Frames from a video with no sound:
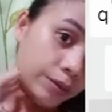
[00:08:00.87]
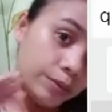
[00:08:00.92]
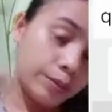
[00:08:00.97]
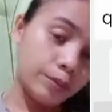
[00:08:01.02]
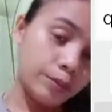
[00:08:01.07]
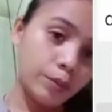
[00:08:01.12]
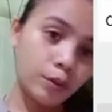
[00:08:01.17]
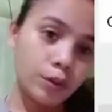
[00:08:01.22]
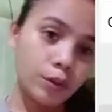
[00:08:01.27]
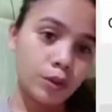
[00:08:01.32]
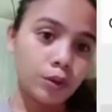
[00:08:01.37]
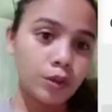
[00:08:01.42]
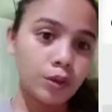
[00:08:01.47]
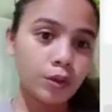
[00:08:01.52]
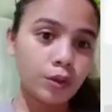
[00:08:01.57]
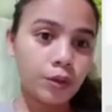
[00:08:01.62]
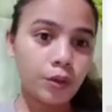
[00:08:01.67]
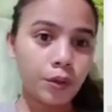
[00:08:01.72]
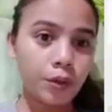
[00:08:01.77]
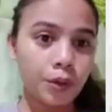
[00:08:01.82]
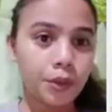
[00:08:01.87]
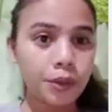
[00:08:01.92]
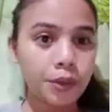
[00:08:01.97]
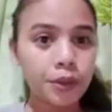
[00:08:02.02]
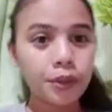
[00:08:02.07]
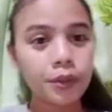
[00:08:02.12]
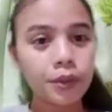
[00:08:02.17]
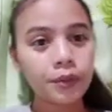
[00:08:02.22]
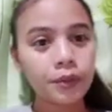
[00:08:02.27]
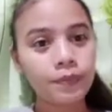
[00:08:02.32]
put your,
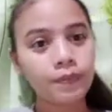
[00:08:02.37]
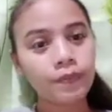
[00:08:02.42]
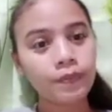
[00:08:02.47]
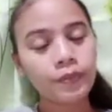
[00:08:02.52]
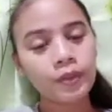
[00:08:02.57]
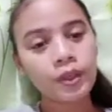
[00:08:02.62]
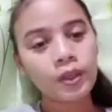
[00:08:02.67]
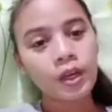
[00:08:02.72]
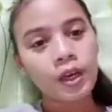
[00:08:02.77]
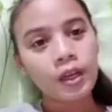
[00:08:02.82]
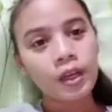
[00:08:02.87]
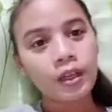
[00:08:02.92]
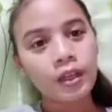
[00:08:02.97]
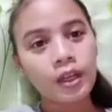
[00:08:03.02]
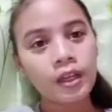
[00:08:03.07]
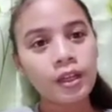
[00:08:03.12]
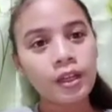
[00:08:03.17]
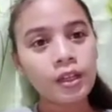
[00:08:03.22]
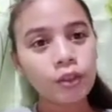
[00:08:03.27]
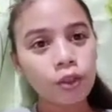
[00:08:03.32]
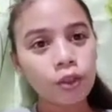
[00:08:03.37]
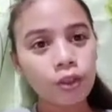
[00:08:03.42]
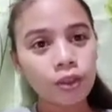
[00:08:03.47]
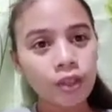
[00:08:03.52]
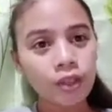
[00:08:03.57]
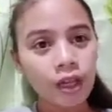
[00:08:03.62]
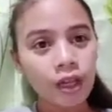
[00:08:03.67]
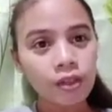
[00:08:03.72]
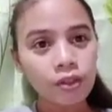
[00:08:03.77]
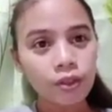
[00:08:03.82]
then that short
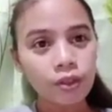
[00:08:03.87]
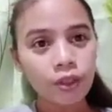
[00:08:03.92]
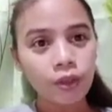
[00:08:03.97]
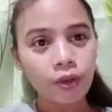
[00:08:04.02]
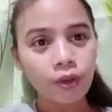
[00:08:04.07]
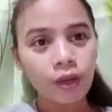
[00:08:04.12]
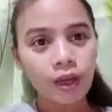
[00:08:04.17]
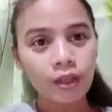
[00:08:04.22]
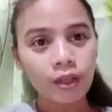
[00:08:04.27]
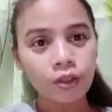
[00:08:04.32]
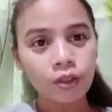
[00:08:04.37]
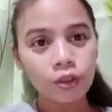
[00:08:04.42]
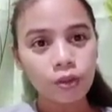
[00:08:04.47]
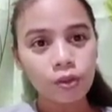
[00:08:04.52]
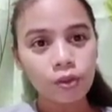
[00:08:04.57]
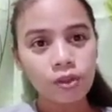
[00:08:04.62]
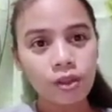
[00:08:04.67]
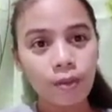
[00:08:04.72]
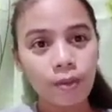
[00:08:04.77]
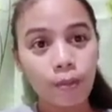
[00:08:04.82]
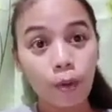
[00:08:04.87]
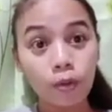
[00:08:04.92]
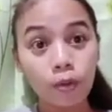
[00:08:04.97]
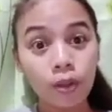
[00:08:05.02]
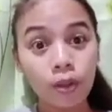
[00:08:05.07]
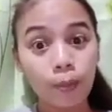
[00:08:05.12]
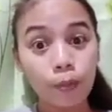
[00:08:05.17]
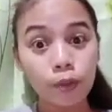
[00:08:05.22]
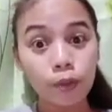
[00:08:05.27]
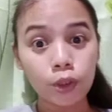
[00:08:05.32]
answer, you can choose the
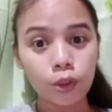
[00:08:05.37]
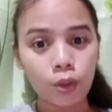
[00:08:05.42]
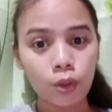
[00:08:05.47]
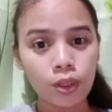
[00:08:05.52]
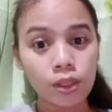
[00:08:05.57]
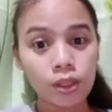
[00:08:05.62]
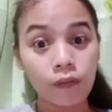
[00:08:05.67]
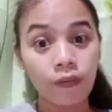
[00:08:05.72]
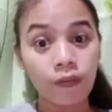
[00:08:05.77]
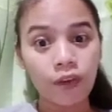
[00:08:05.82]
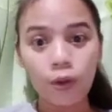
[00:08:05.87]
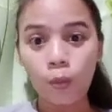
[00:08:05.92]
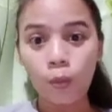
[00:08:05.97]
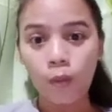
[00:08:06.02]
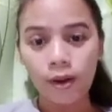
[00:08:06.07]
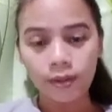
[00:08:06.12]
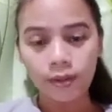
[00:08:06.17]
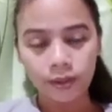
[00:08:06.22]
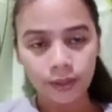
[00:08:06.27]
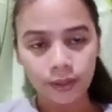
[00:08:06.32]
multiple choice if you want.